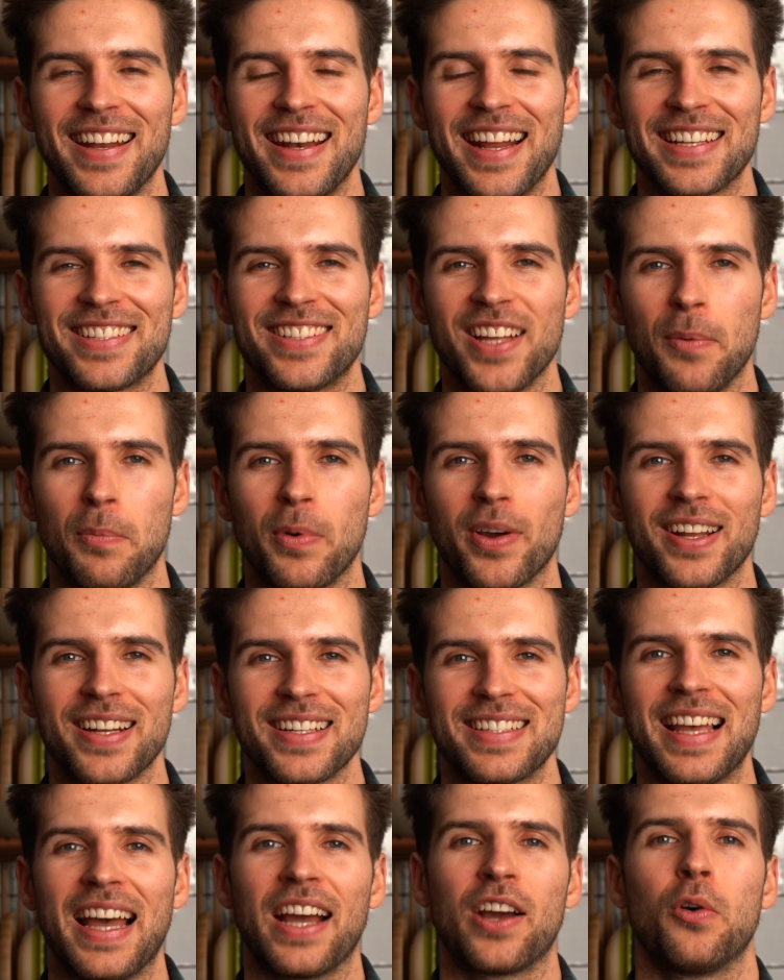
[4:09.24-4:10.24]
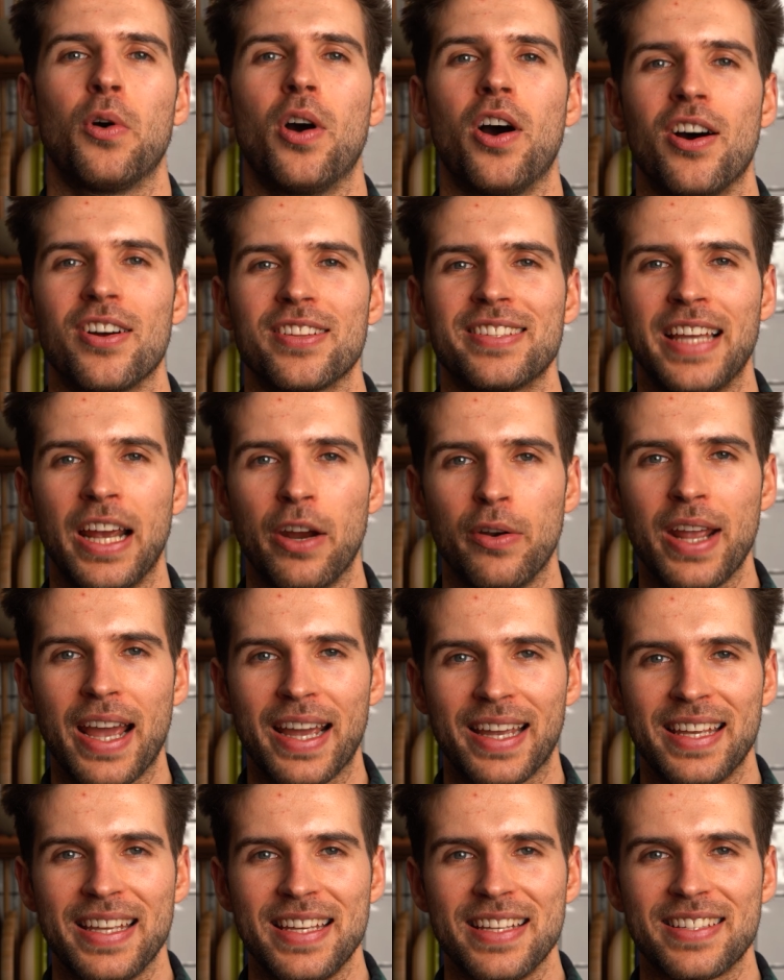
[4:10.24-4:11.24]
Next up, we're going to tackle our
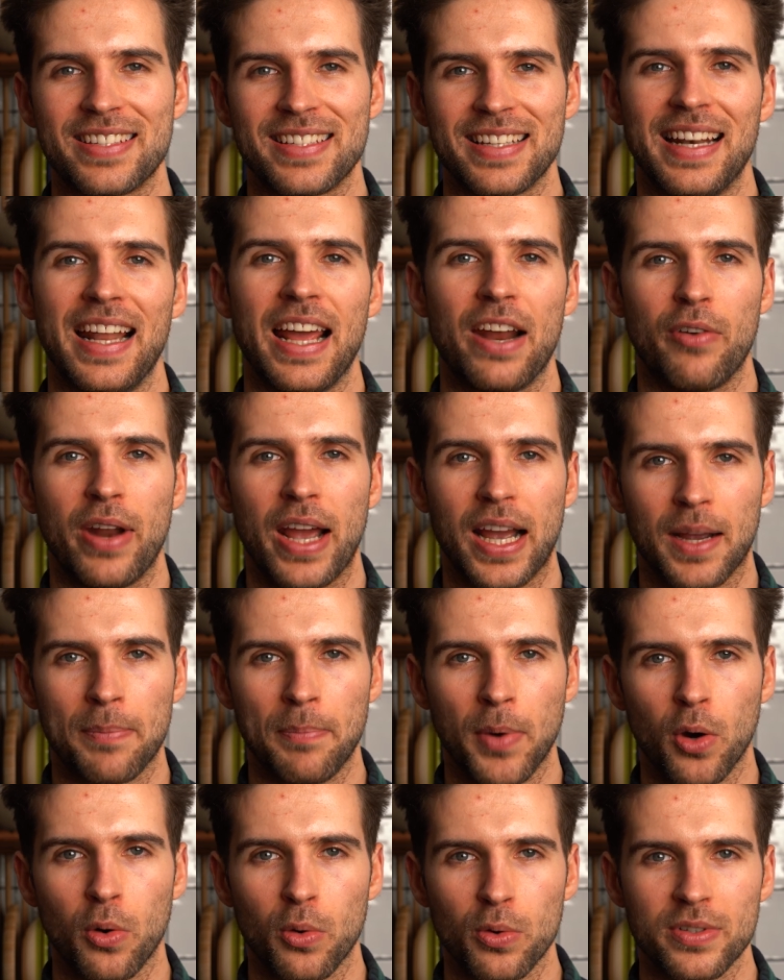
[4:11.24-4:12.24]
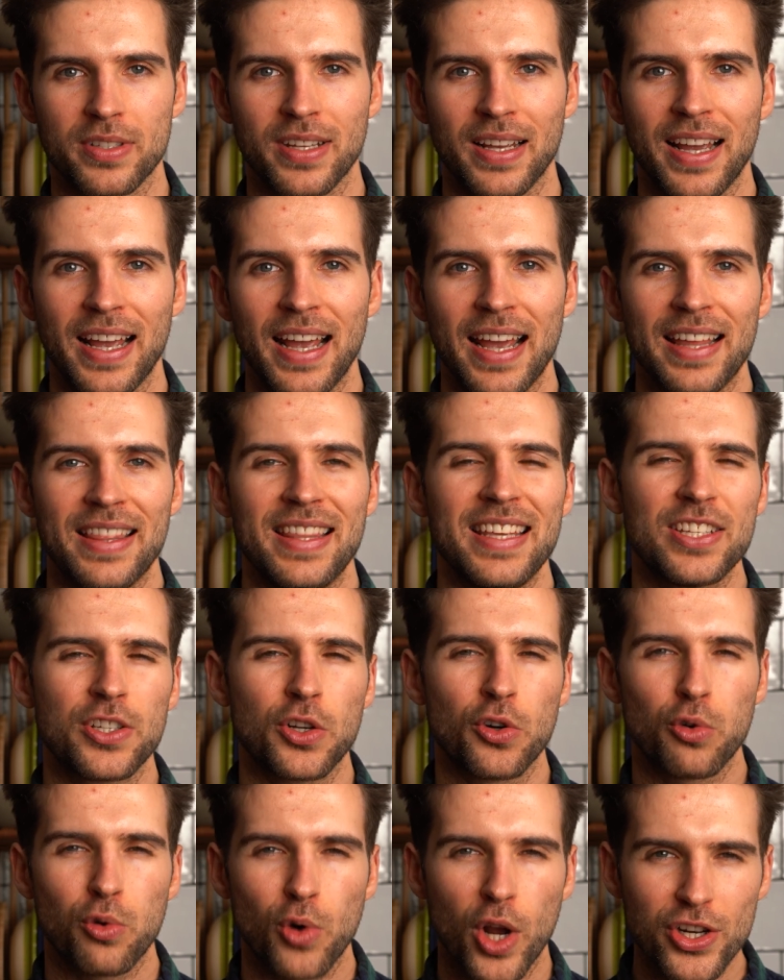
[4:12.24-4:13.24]
teriyaki celeriac bowls.
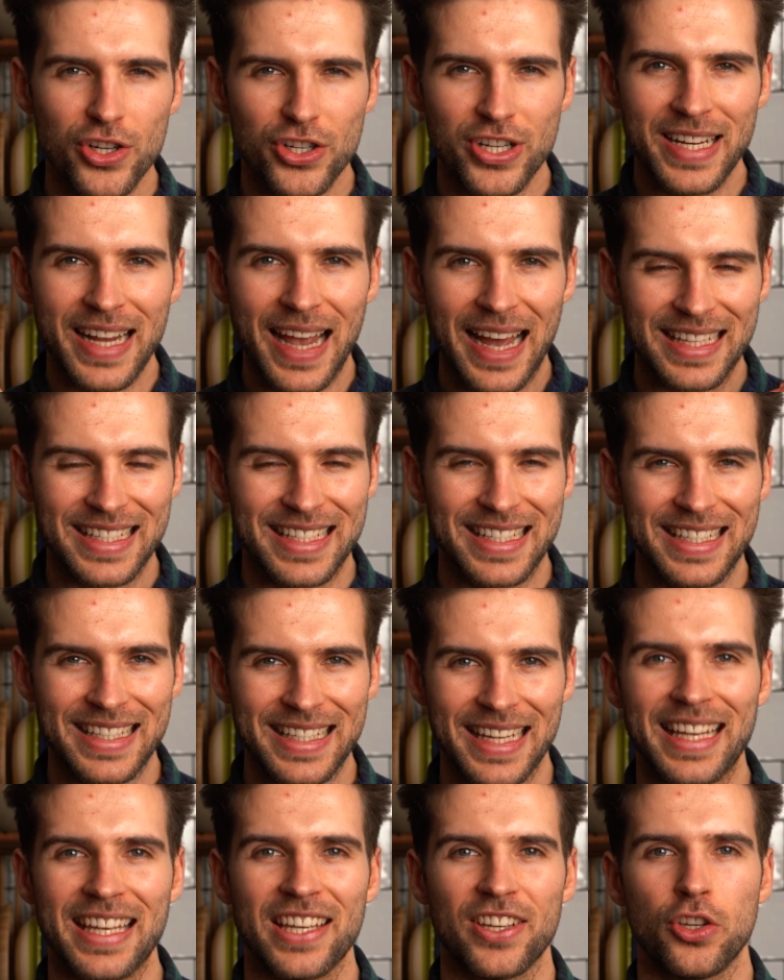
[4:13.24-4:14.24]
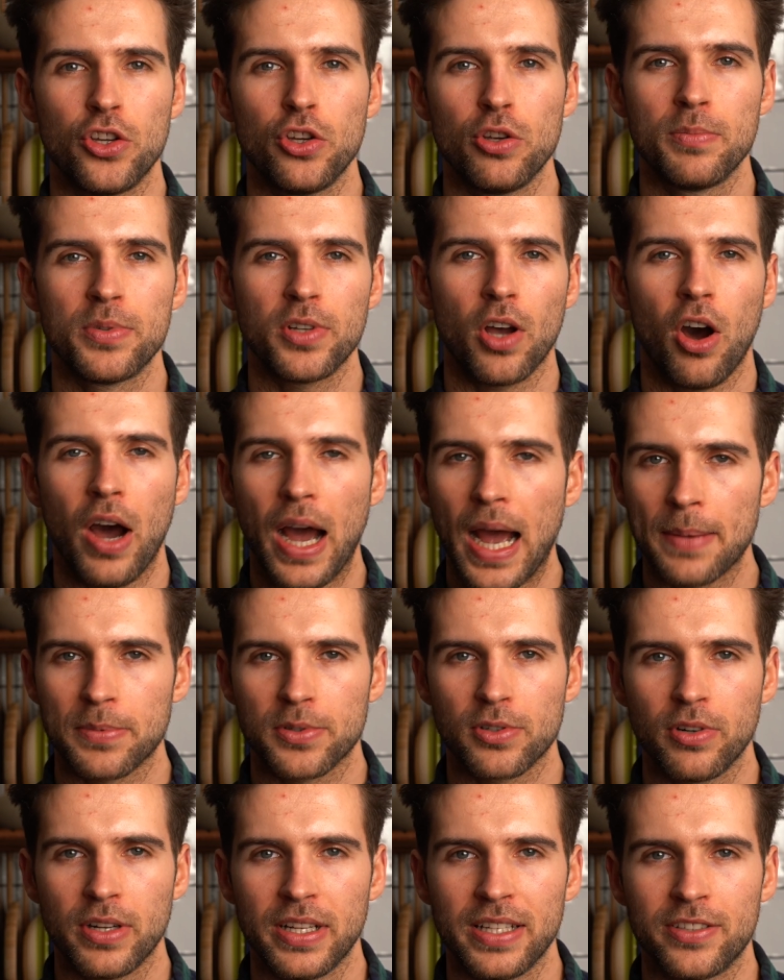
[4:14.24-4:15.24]
These crunchy and sticky cubes are
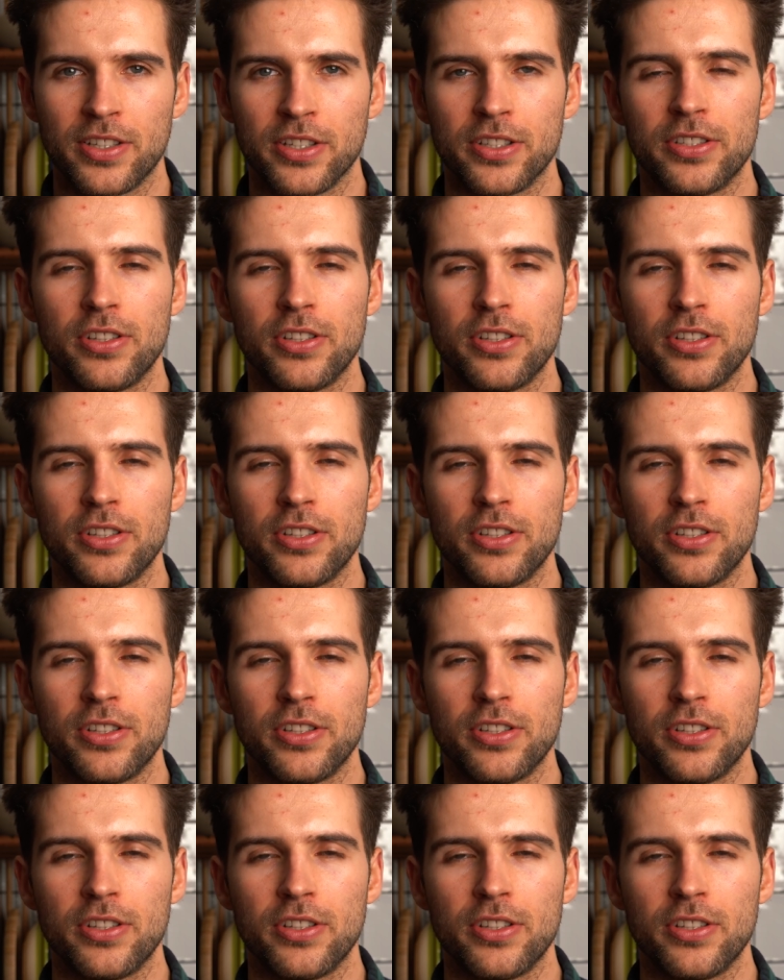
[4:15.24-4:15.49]
absolutely to